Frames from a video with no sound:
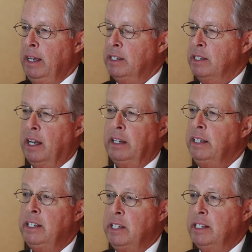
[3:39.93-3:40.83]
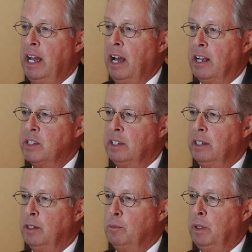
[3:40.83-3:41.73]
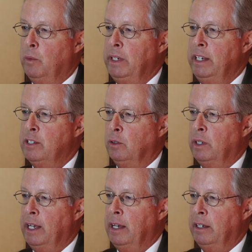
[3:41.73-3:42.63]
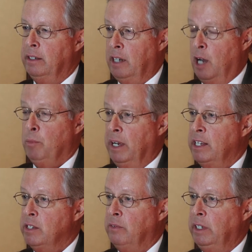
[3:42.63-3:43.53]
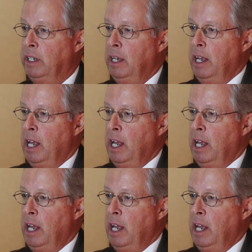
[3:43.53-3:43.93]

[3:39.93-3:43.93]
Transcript: It's not an easy task, uh, but we need to look at it comprehensively